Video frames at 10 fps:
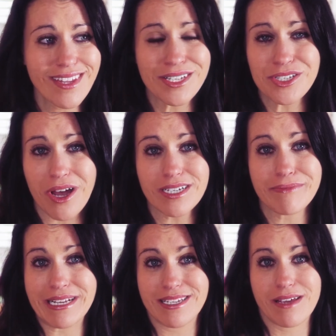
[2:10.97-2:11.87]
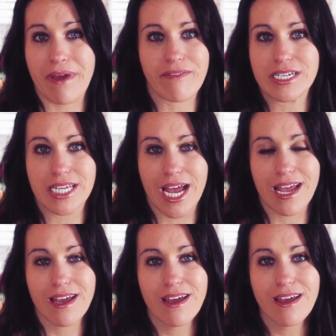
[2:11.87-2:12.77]
and talked to my team every day.
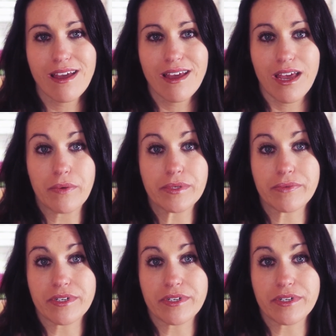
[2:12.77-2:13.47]
It was